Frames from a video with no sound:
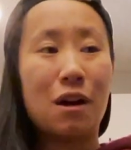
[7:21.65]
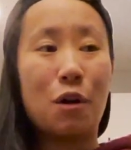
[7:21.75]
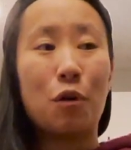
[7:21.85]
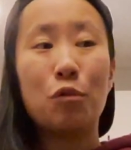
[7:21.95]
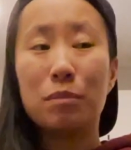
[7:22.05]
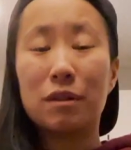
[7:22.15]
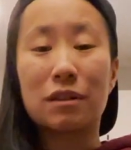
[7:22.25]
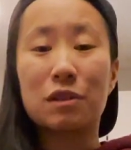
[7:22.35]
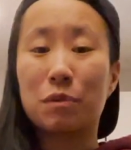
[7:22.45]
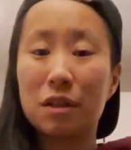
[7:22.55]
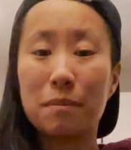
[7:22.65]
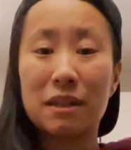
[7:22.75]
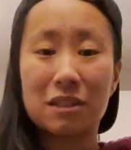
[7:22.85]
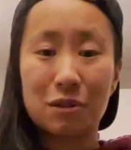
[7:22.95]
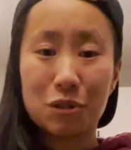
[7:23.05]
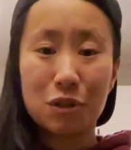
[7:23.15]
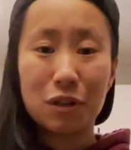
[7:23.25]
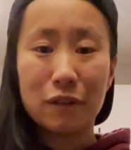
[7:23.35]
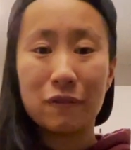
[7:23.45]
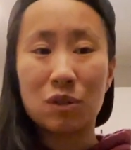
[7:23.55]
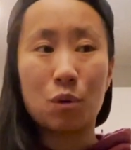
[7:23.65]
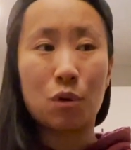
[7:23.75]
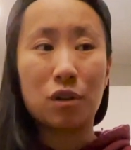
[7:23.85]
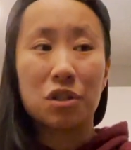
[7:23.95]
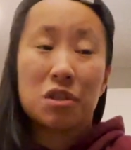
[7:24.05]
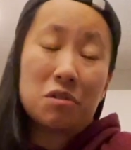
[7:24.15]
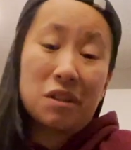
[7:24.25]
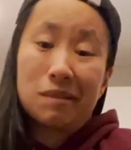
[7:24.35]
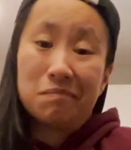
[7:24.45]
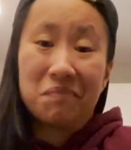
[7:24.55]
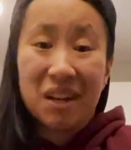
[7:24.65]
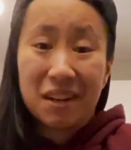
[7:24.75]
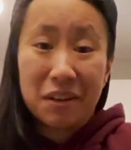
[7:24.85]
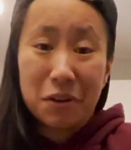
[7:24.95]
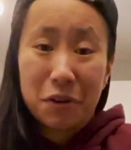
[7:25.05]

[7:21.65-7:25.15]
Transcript: oat milk is one of the best alternatives, or just using non-dairy